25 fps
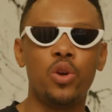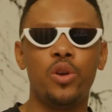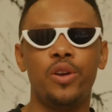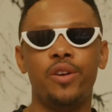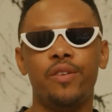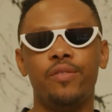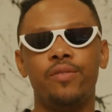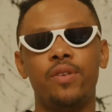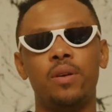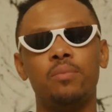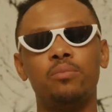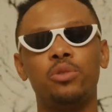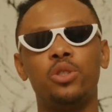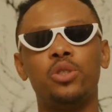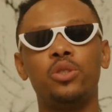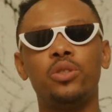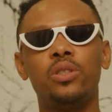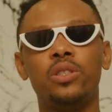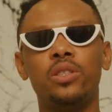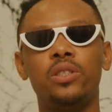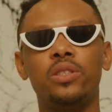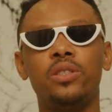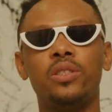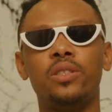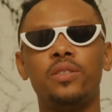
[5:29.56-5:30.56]
If I'm
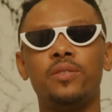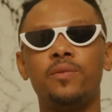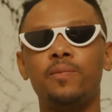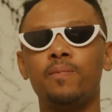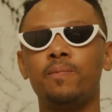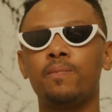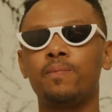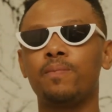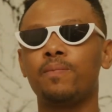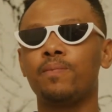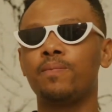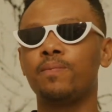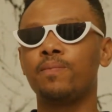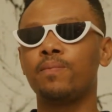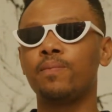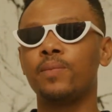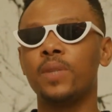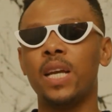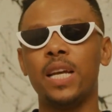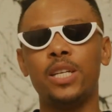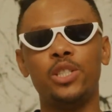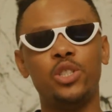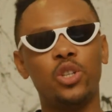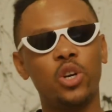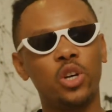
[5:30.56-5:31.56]
shooting
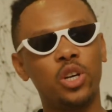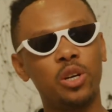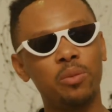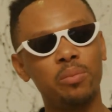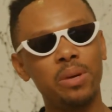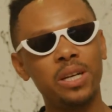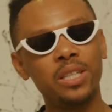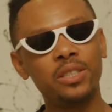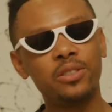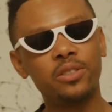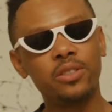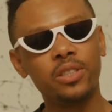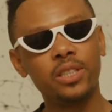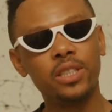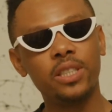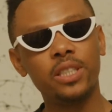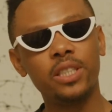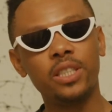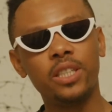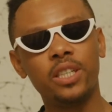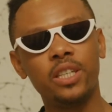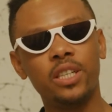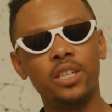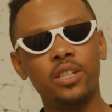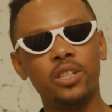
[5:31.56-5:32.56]
a documentary,
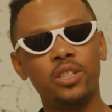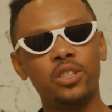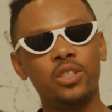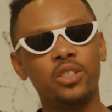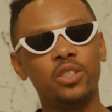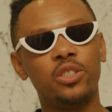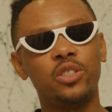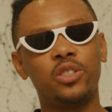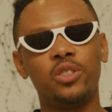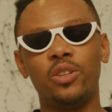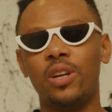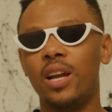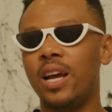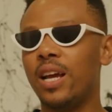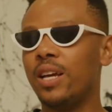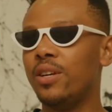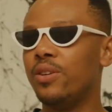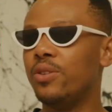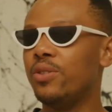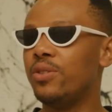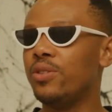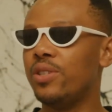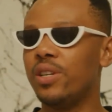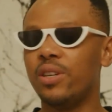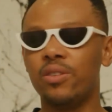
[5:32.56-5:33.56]
should I
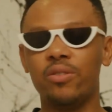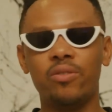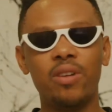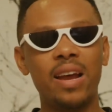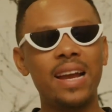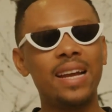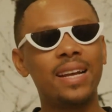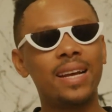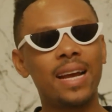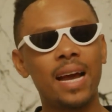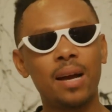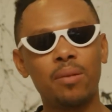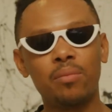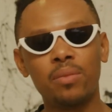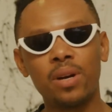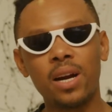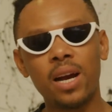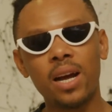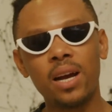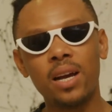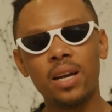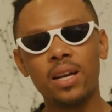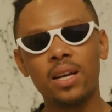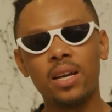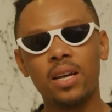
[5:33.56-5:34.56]
use a red
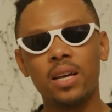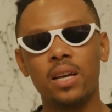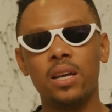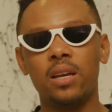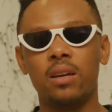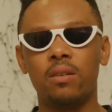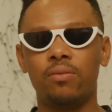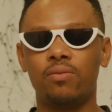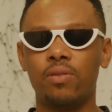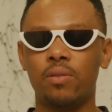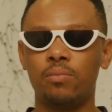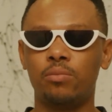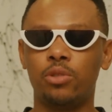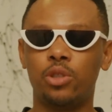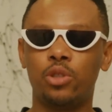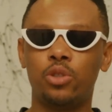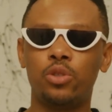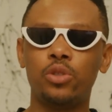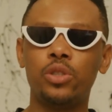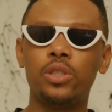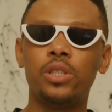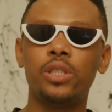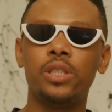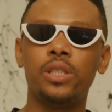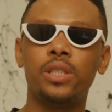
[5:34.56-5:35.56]
camera? If I'm
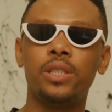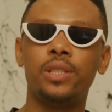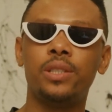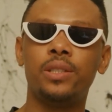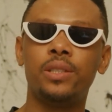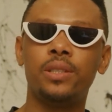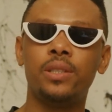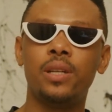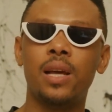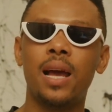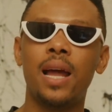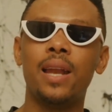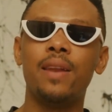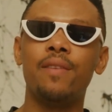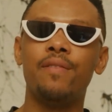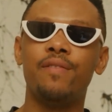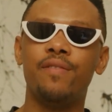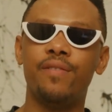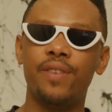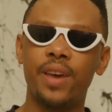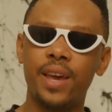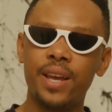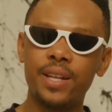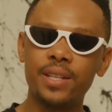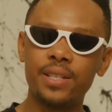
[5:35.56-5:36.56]
shooting an
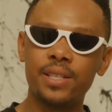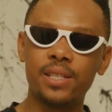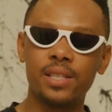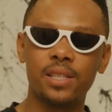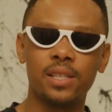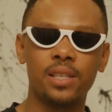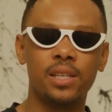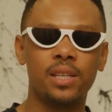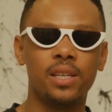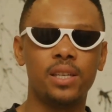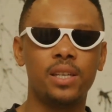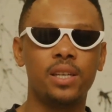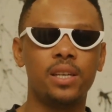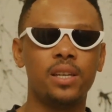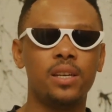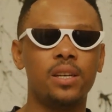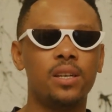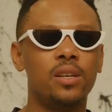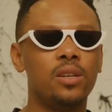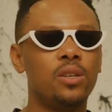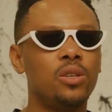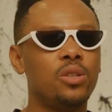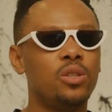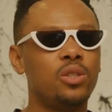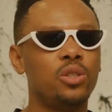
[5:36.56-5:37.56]
event,
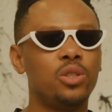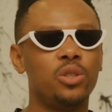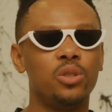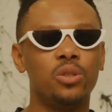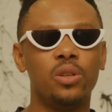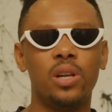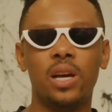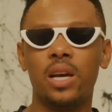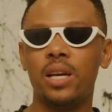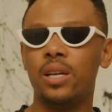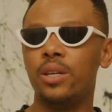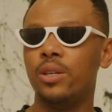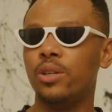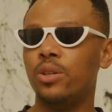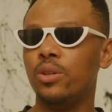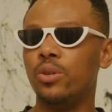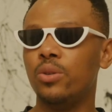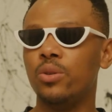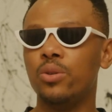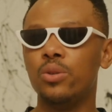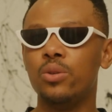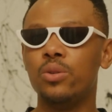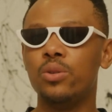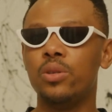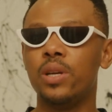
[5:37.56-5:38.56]
should I
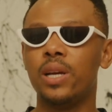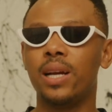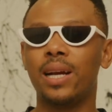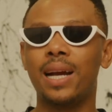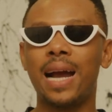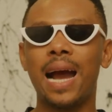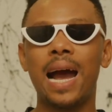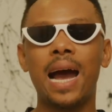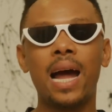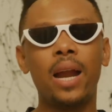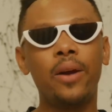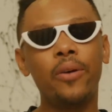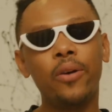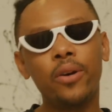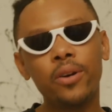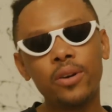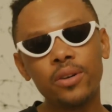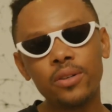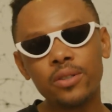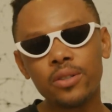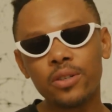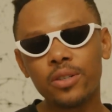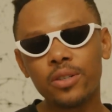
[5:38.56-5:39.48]
use a Canon?